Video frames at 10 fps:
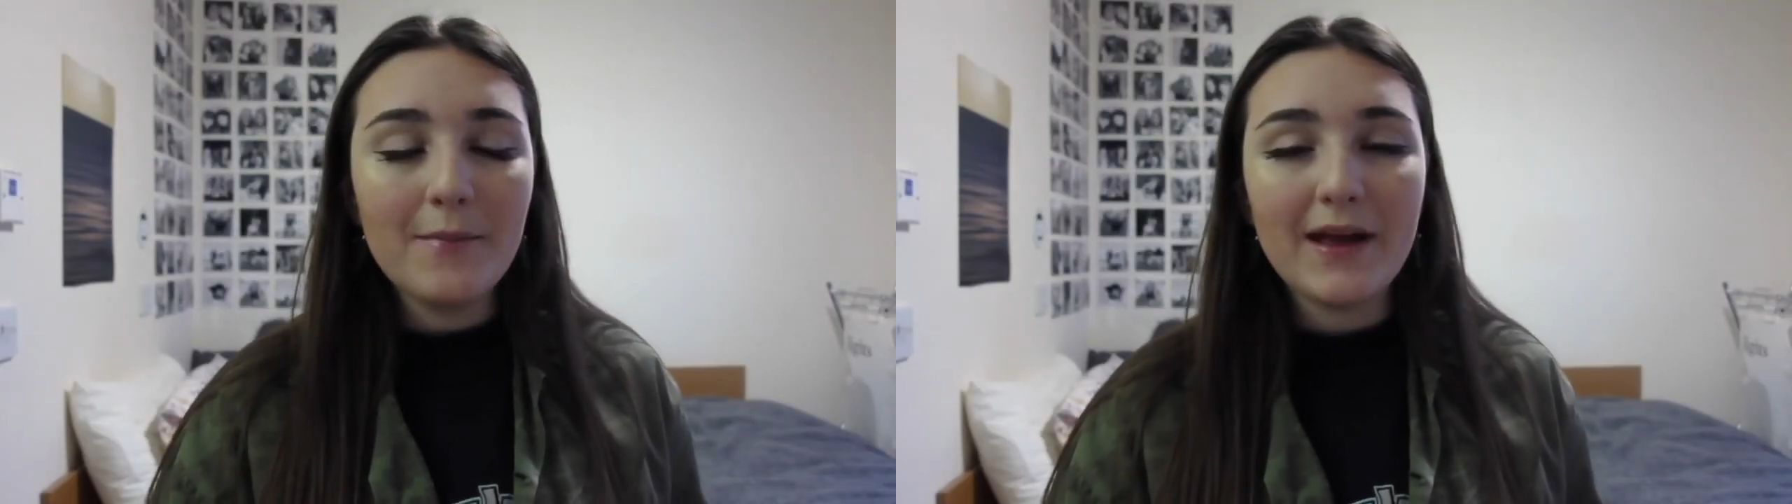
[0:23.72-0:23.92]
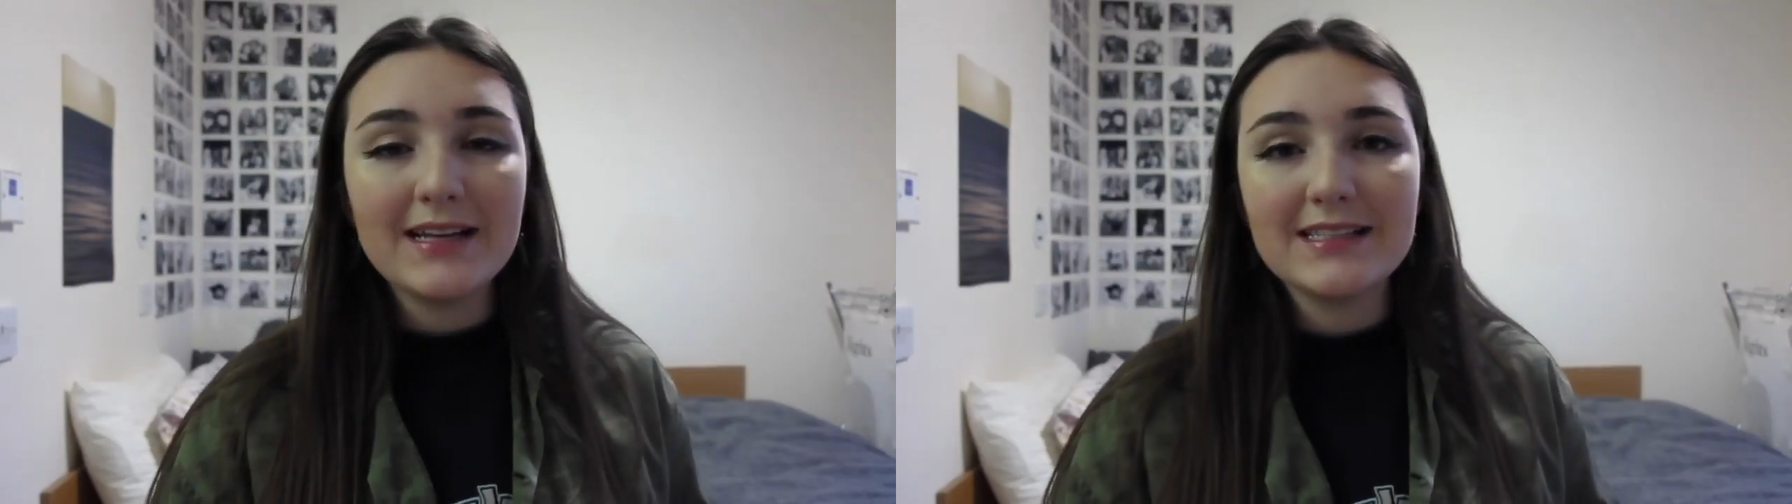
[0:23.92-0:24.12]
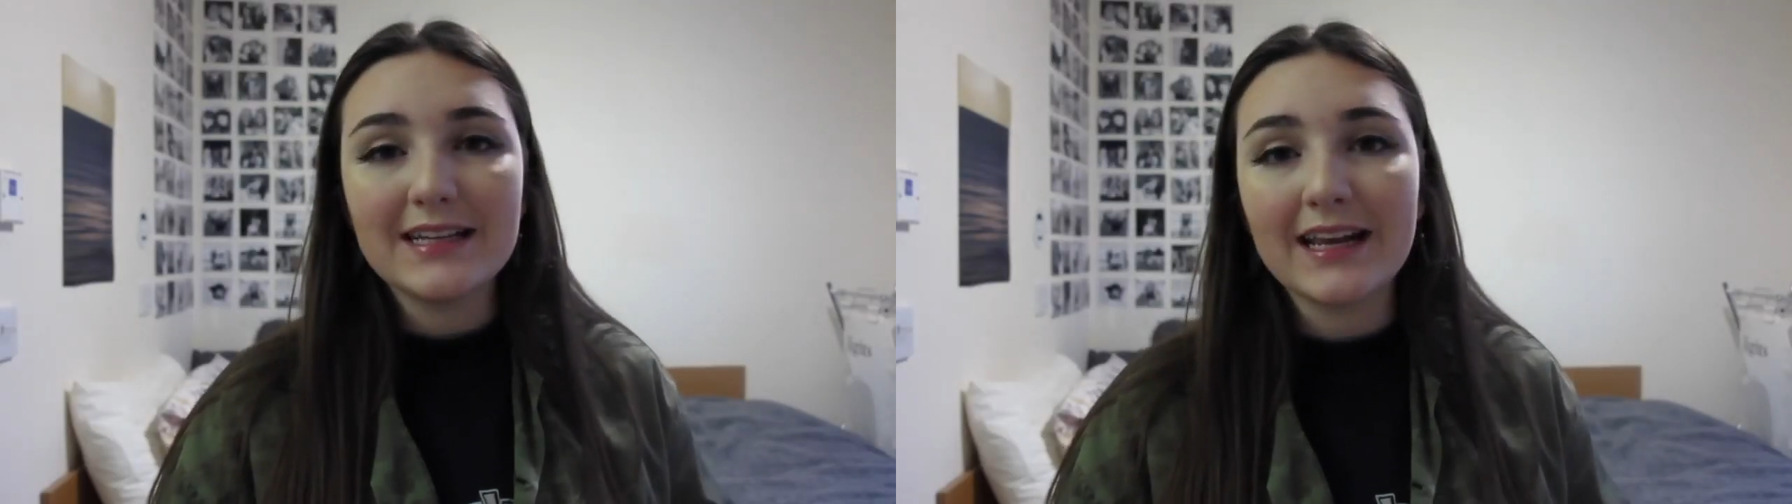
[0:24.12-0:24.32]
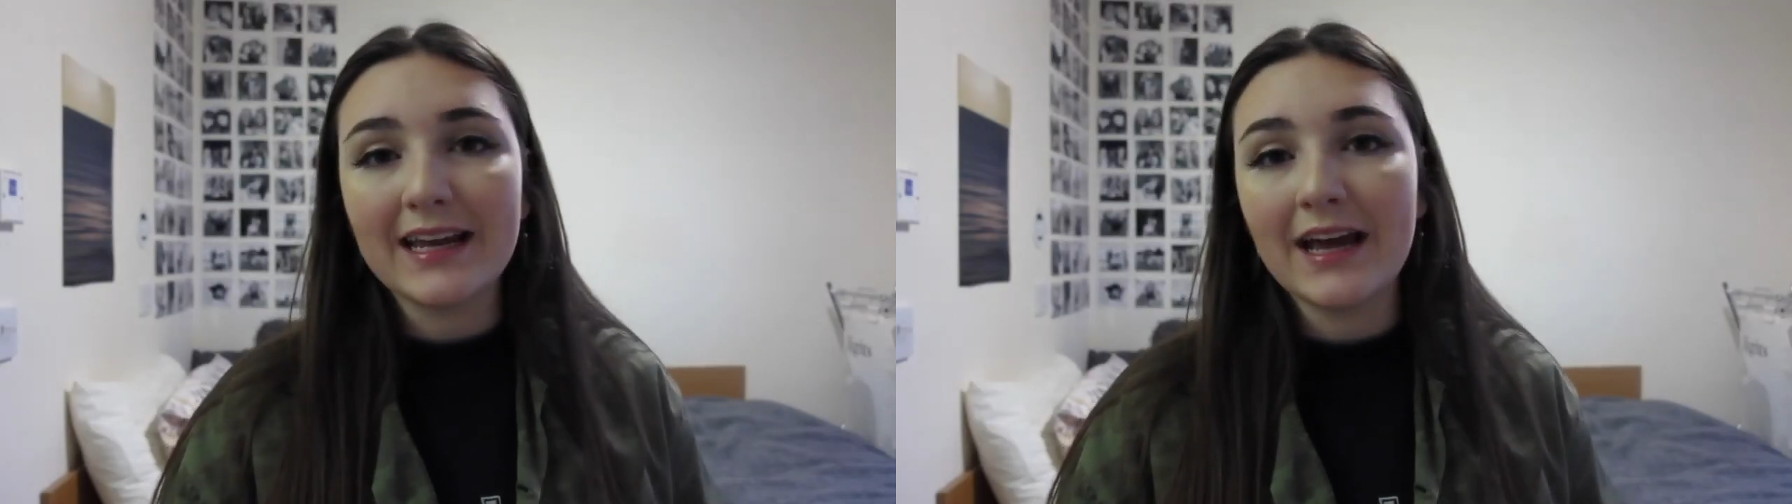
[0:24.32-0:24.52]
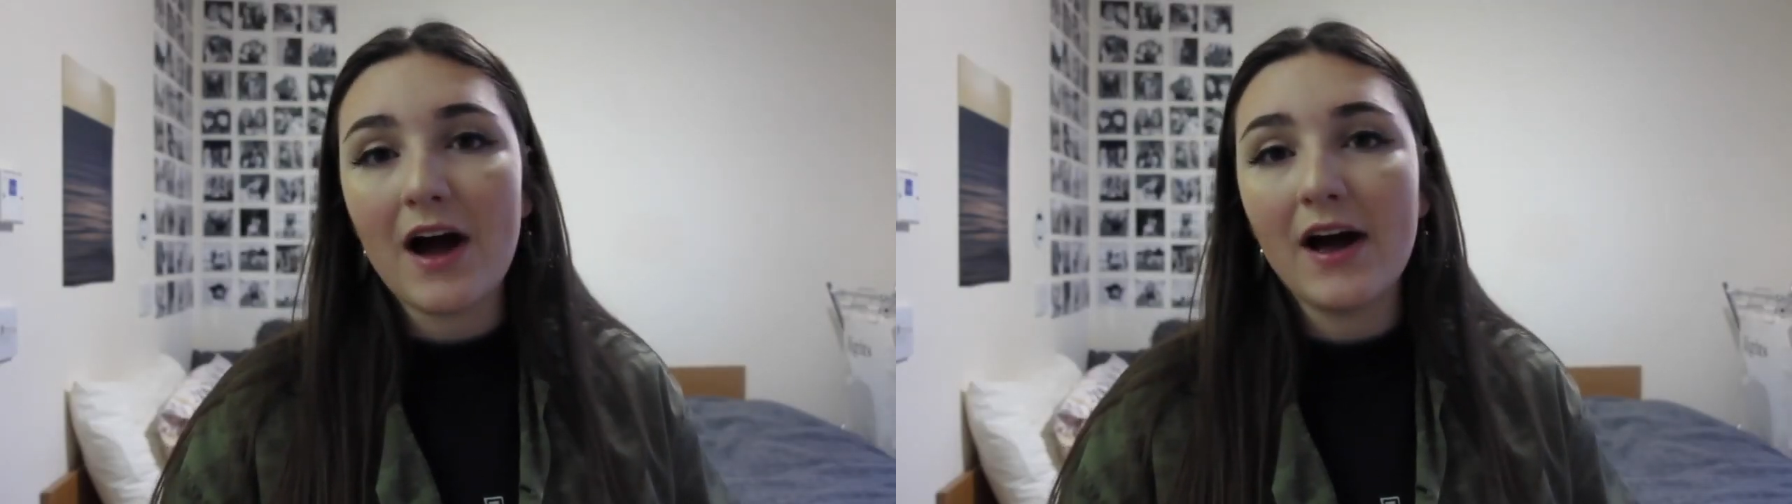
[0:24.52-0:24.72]

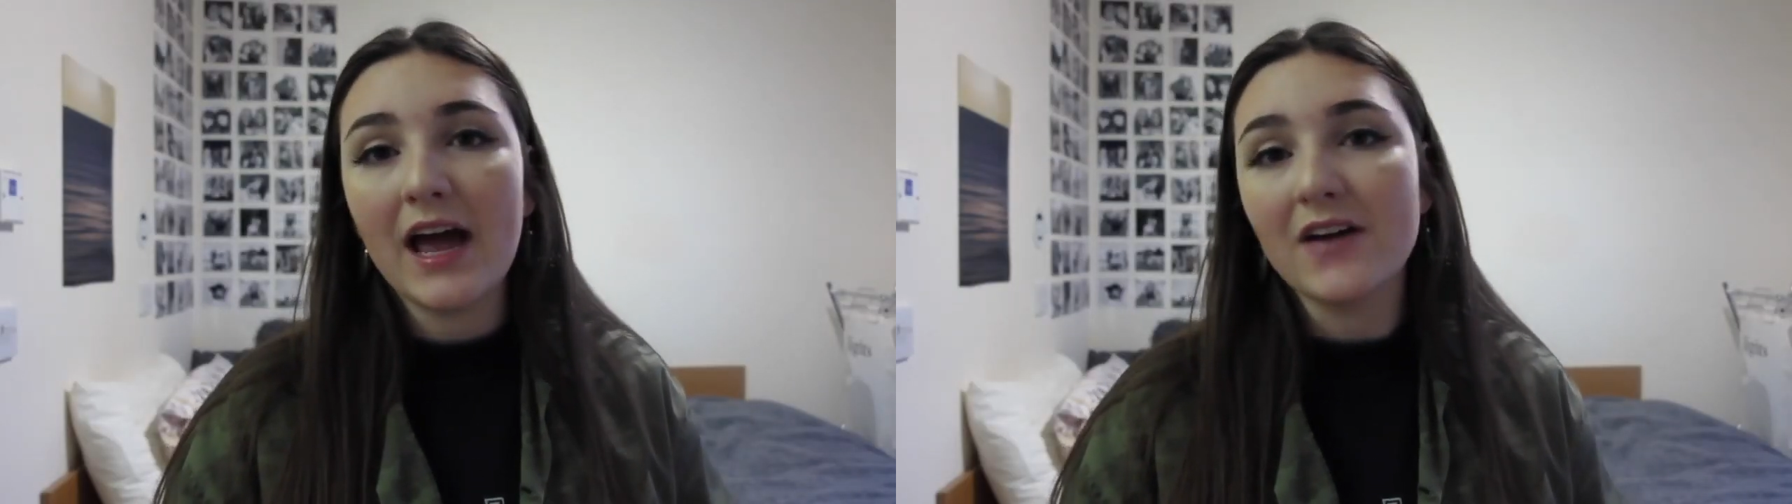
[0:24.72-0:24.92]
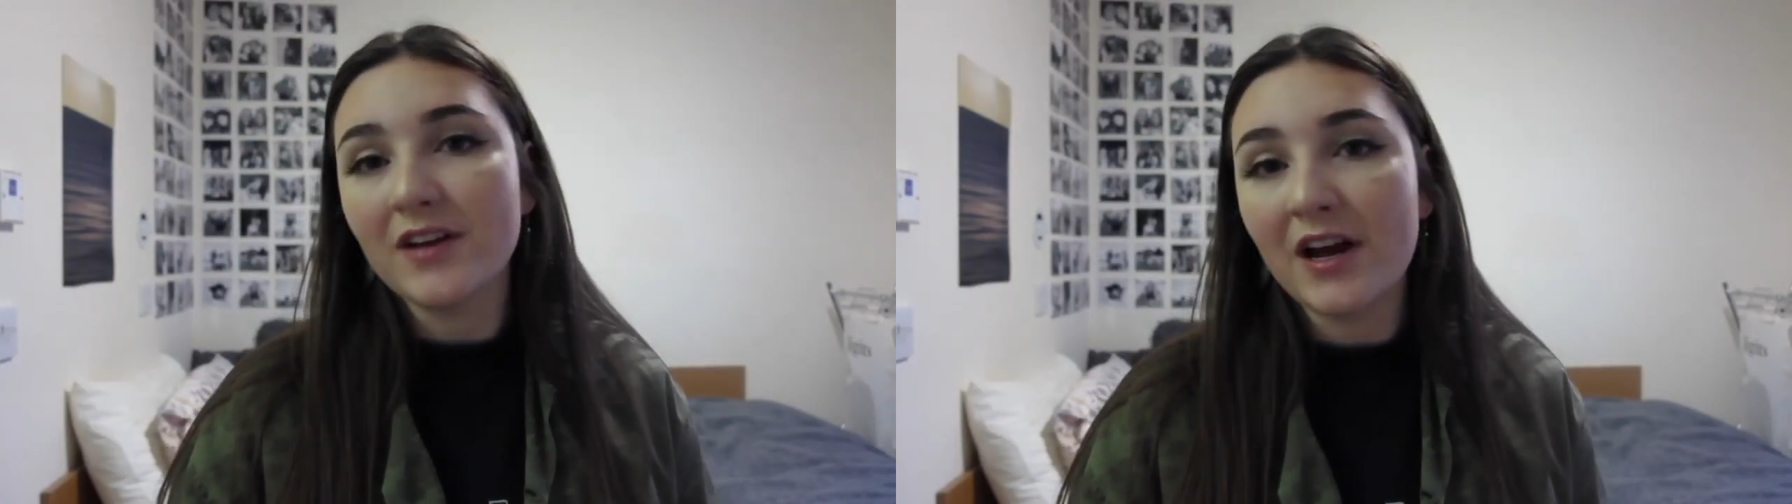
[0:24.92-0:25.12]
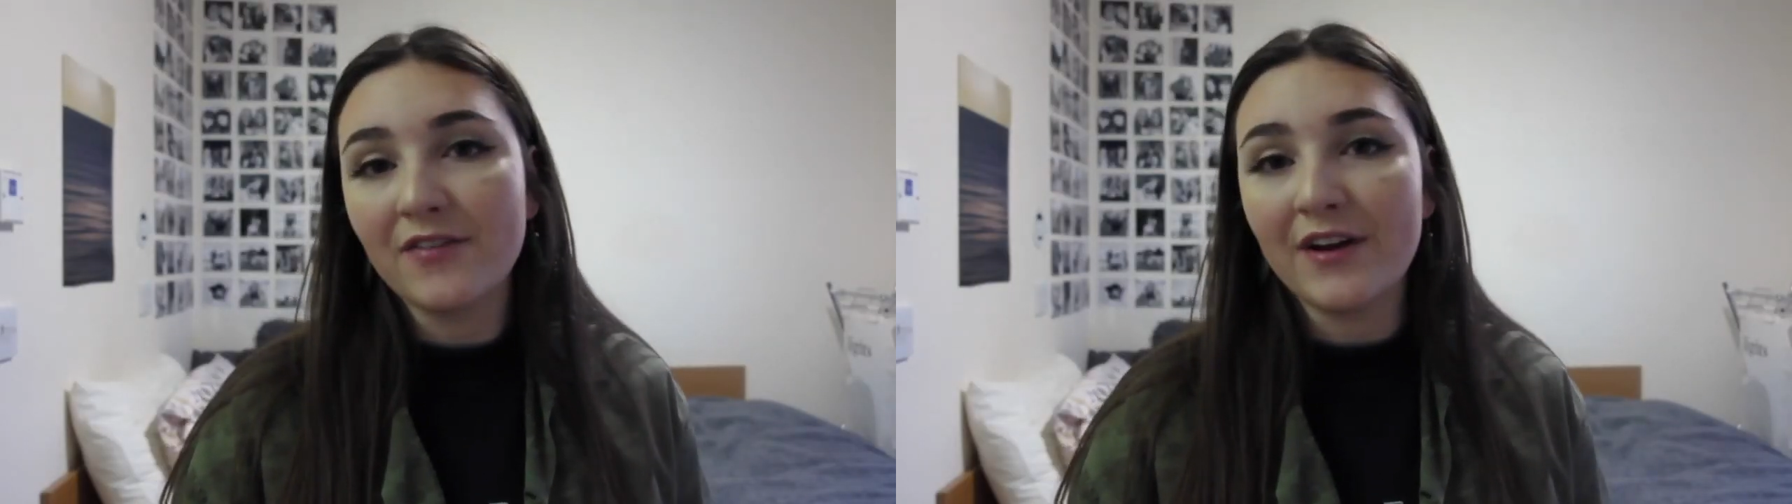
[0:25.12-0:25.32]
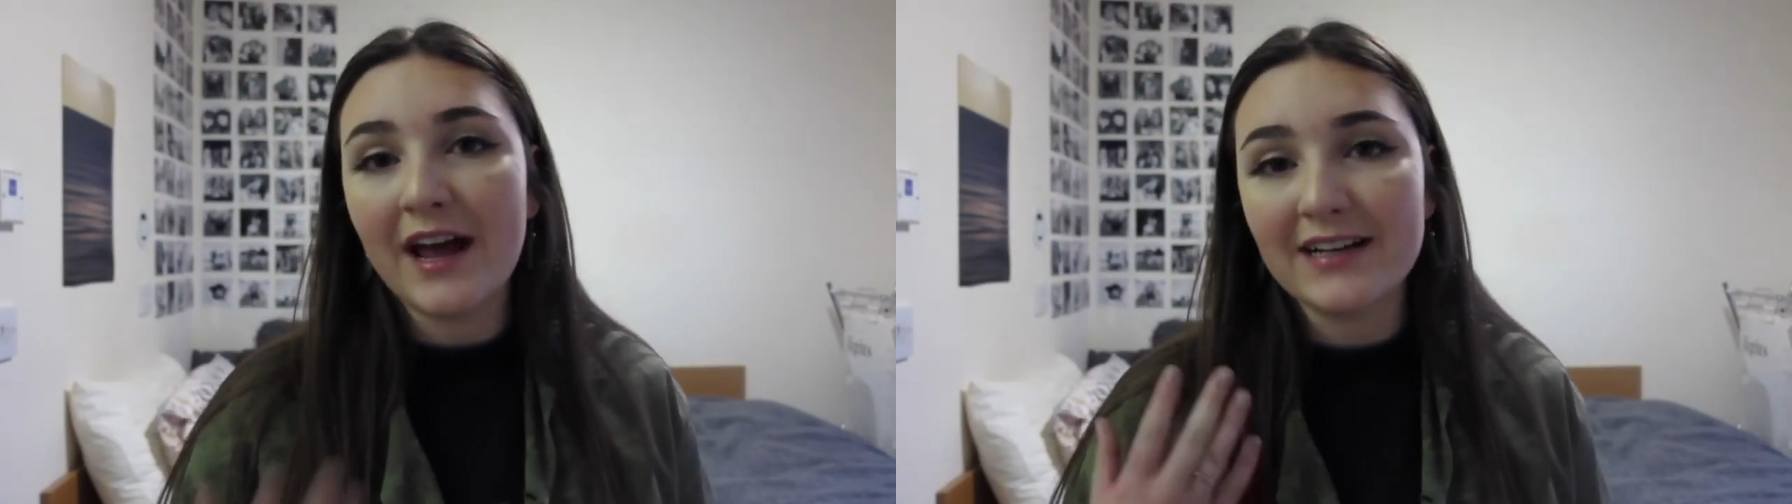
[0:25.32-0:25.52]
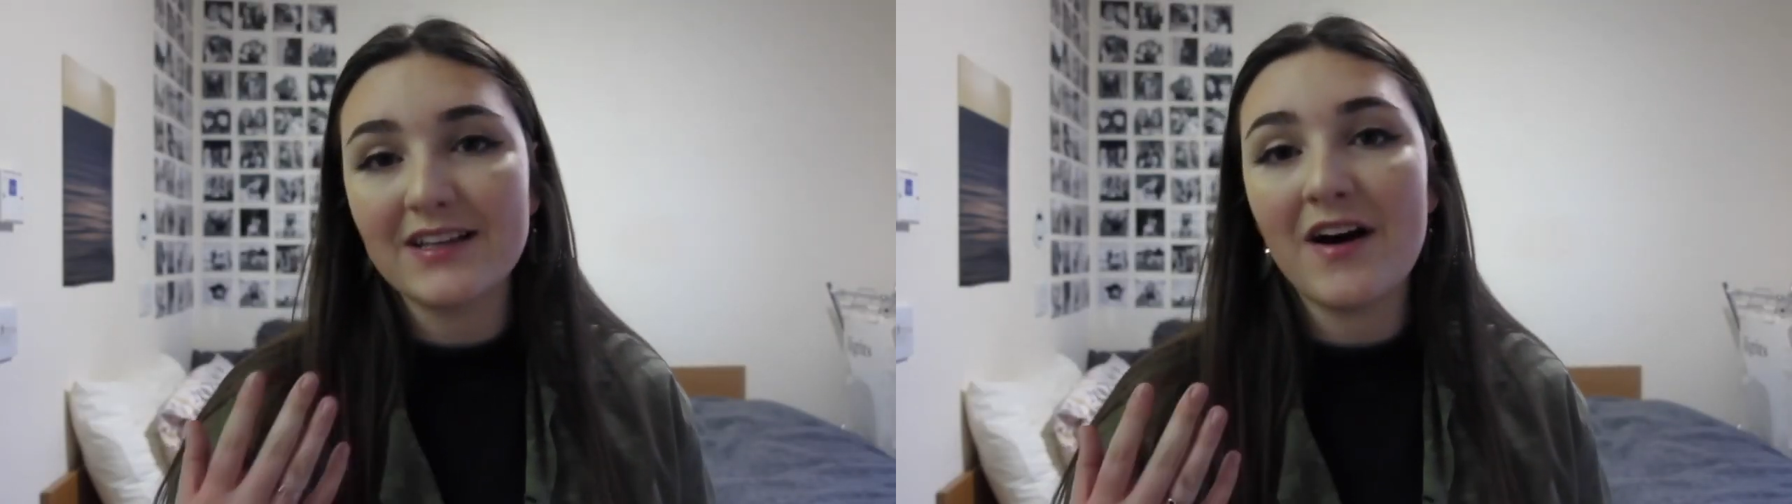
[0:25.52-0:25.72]
basically I have an iPhone
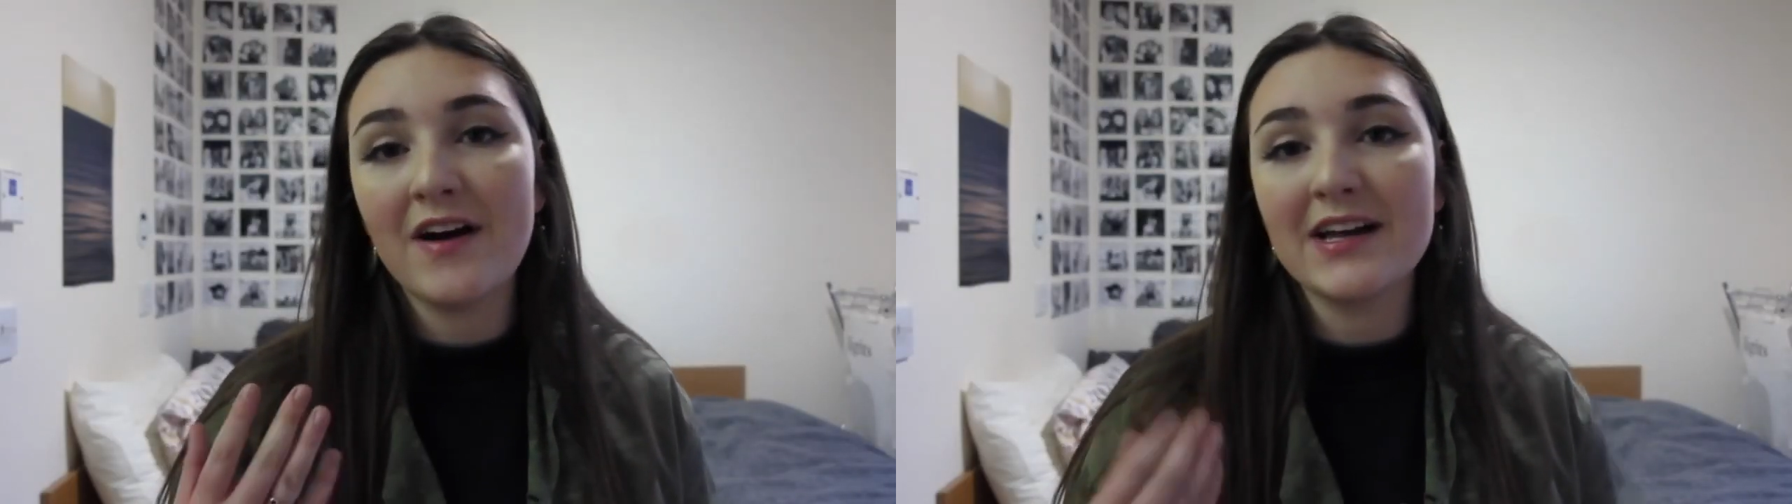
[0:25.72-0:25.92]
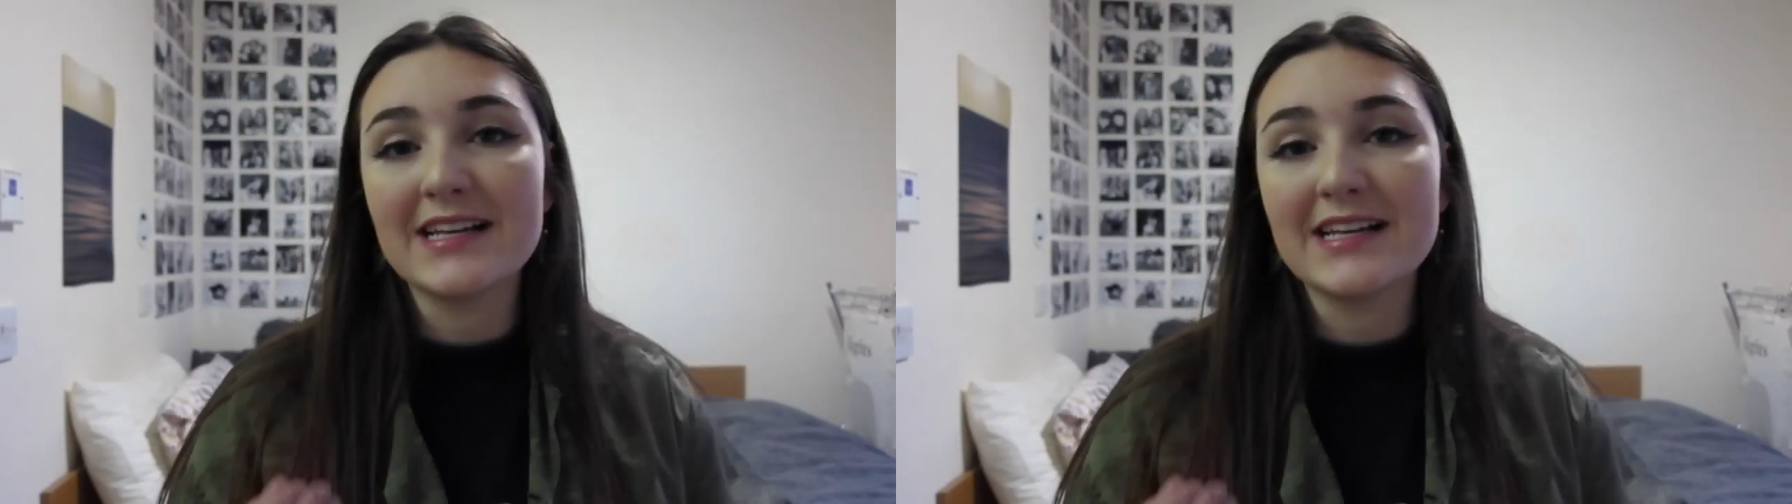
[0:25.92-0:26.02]
XR.